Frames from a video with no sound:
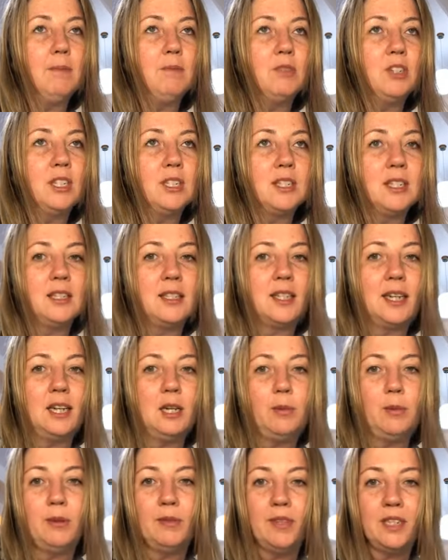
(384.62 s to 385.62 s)
just as a
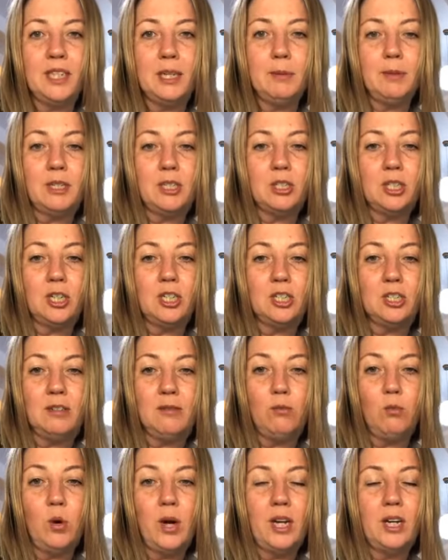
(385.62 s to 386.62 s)
little bit of a demonstration
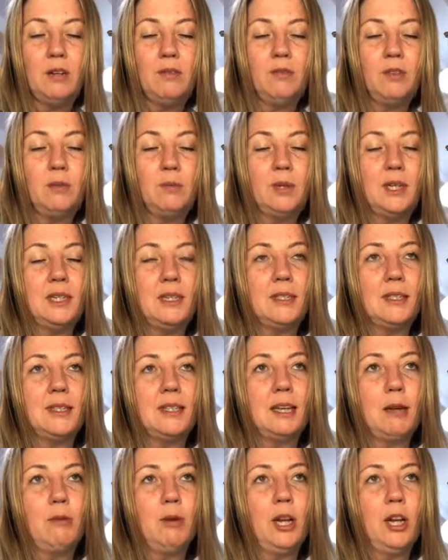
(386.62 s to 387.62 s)
of one of the pieces
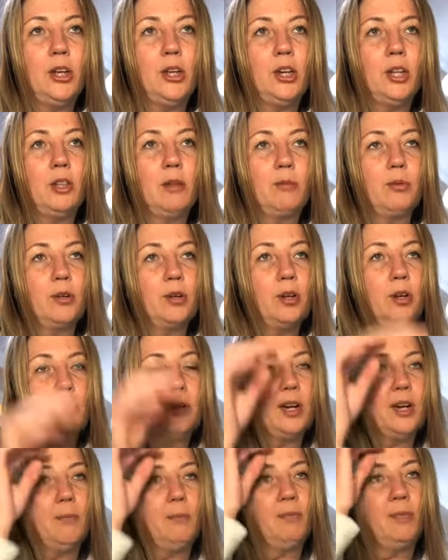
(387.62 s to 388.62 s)
that we learn in the
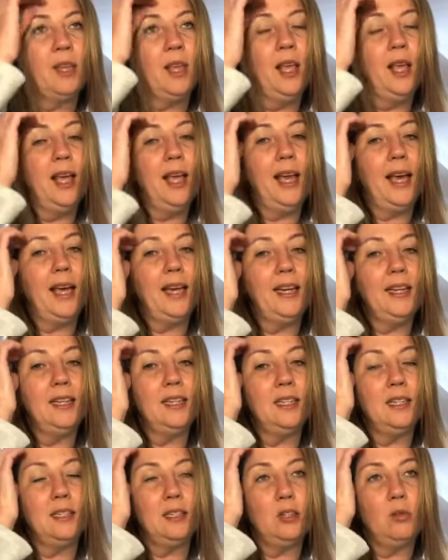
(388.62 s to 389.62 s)
program.
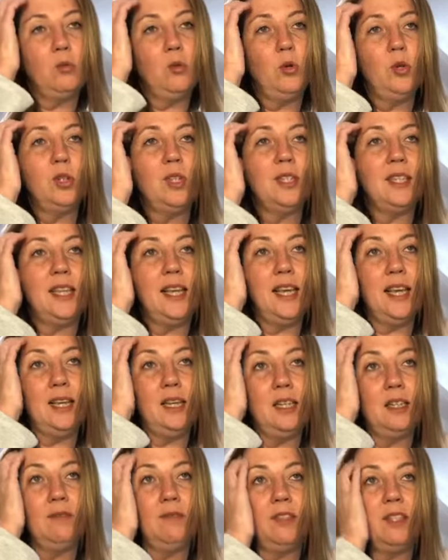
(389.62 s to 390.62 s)
And towards the
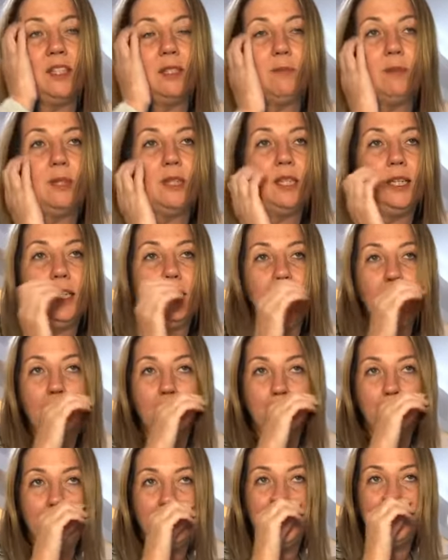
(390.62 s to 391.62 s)
end of this
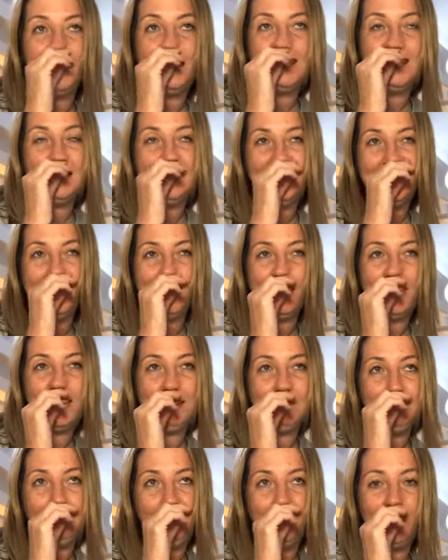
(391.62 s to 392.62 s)
particular piece,
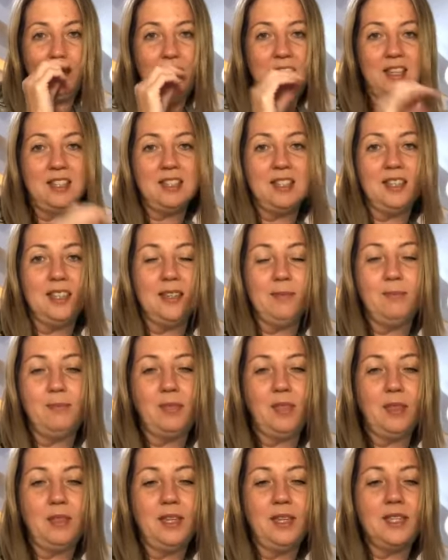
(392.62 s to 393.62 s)
there's
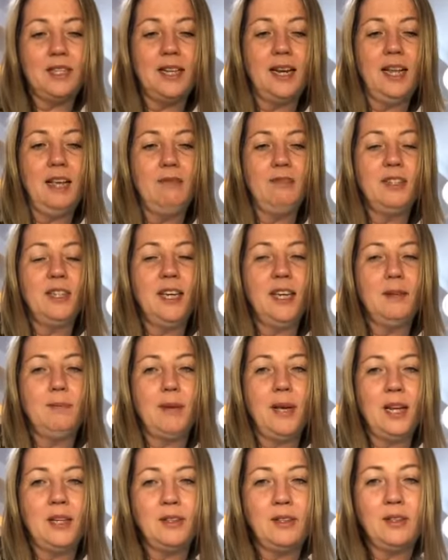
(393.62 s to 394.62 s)
a left-hand
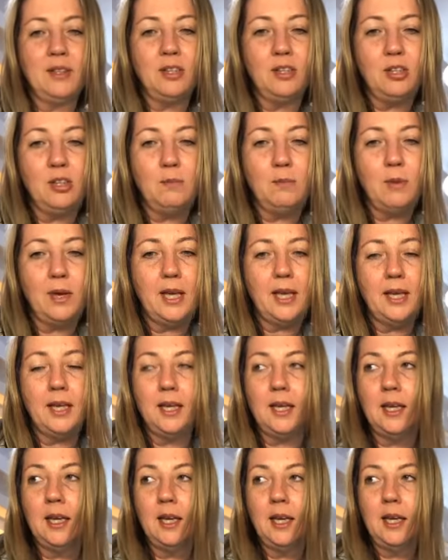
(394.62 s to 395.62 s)
pattern that you
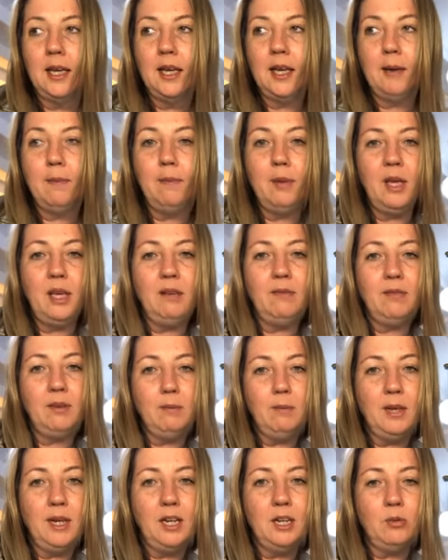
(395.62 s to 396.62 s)
may be
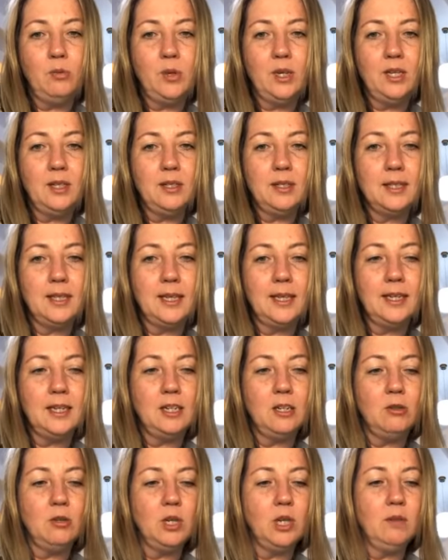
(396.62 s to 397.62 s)
familiar with, and
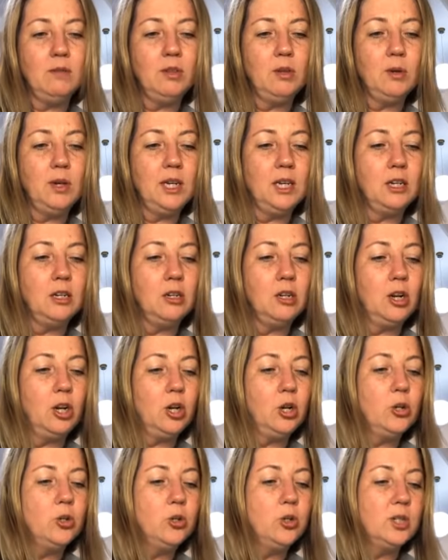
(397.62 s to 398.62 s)
I'll give you a little
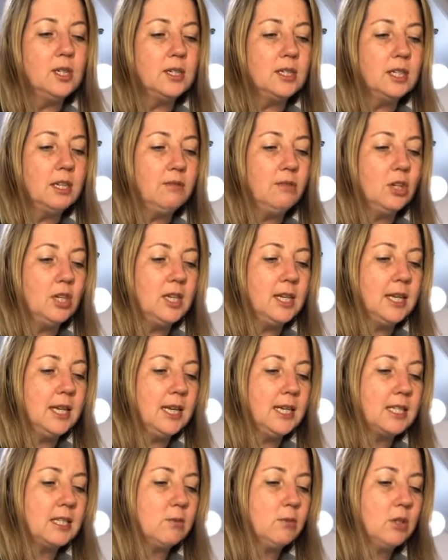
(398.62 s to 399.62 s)
clue to see if you can
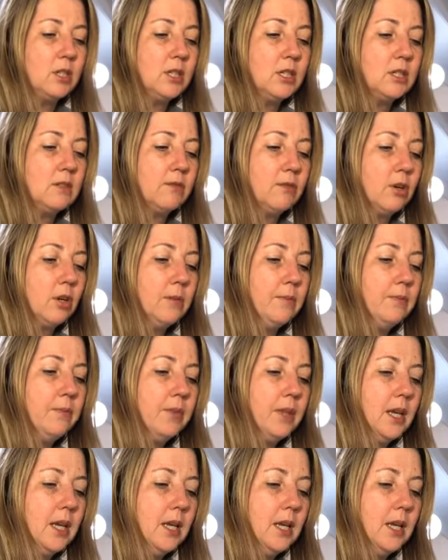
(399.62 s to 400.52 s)
guess what it's from.